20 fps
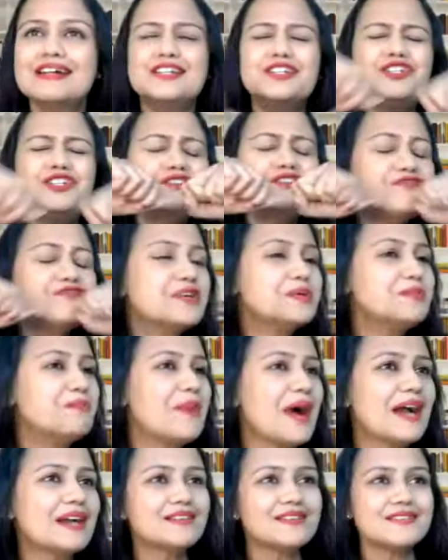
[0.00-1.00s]
different
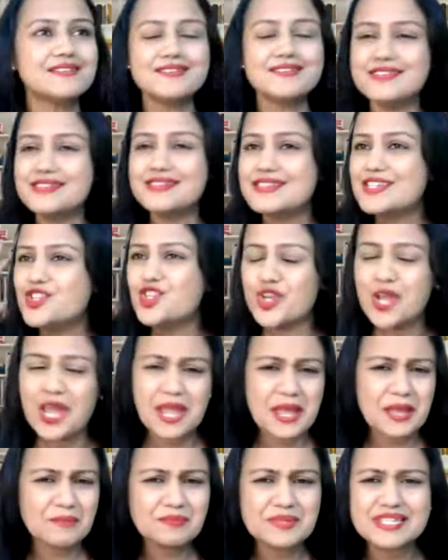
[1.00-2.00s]
patterns,
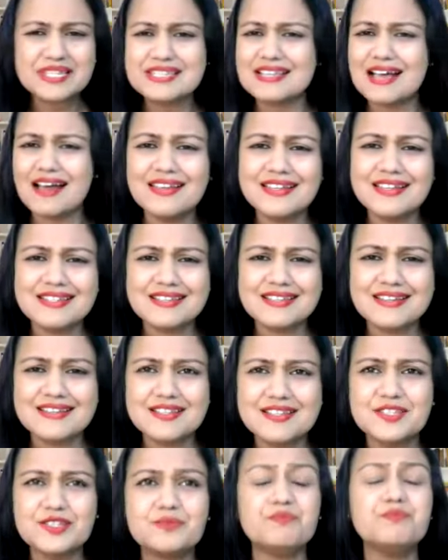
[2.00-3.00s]
shapes,
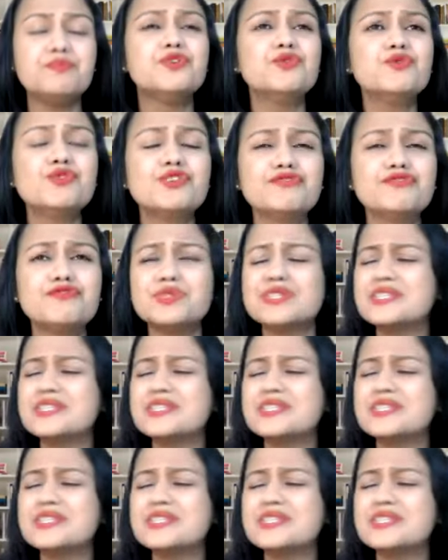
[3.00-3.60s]
sizes, beautiful.